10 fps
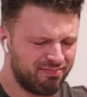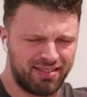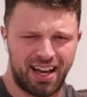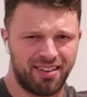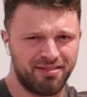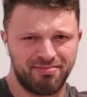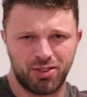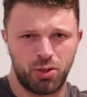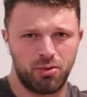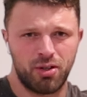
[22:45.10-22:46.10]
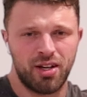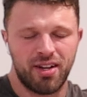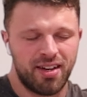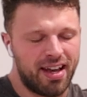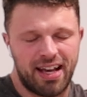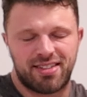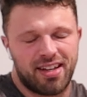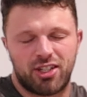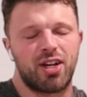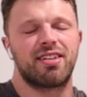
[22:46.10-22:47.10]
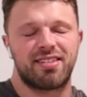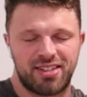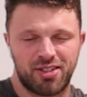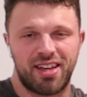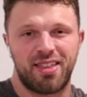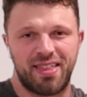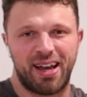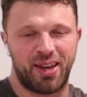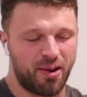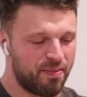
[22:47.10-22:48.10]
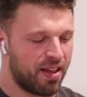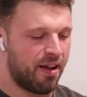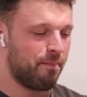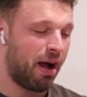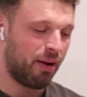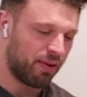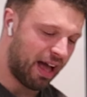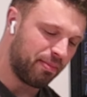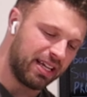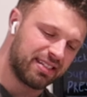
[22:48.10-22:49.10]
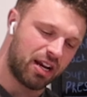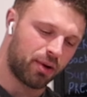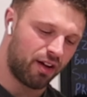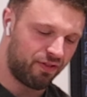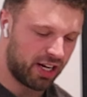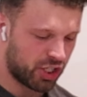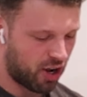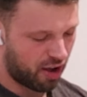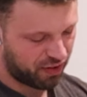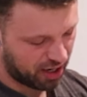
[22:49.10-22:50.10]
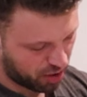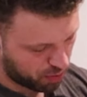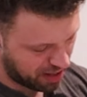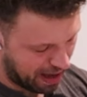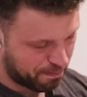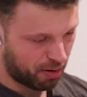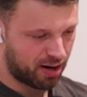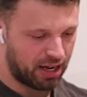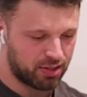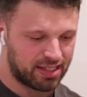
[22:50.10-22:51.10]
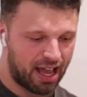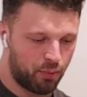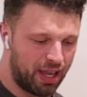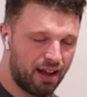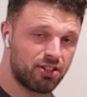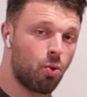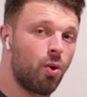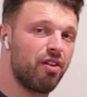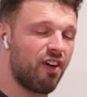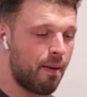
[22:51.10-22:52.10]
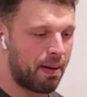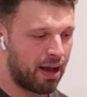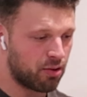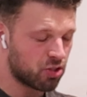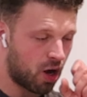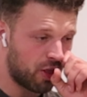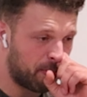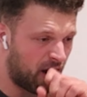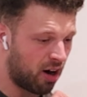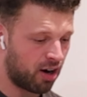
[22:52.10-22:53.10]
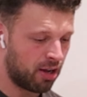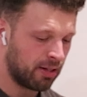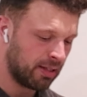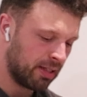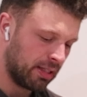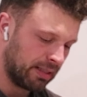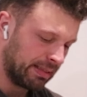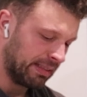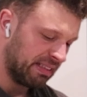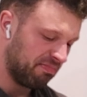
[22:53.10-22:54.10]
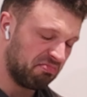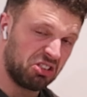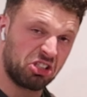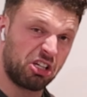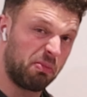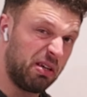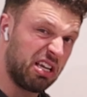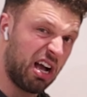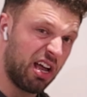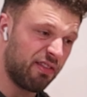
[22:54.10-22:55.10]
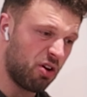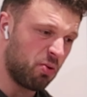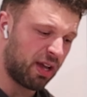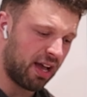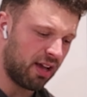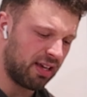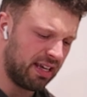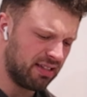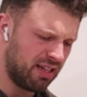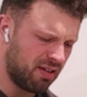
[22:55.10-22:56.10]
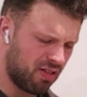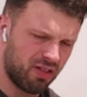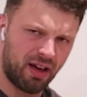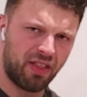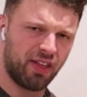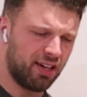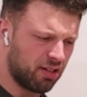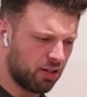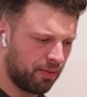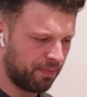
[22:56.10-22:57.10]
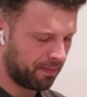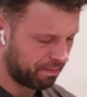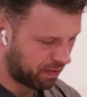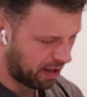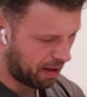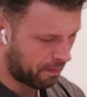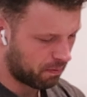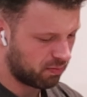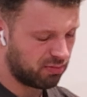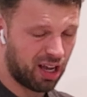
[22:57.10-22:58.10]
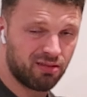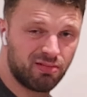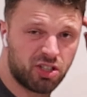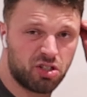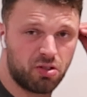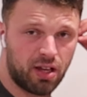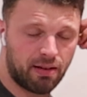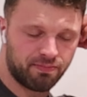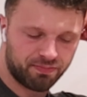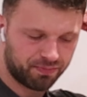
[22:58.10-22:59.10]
yeah, it's just, seriously, thank you. But with that being said, we're going to finish off here with a burnout set. We have 25 pounds on the bar. Should be kind of okay, easy, I think. Yeah, let's just do that.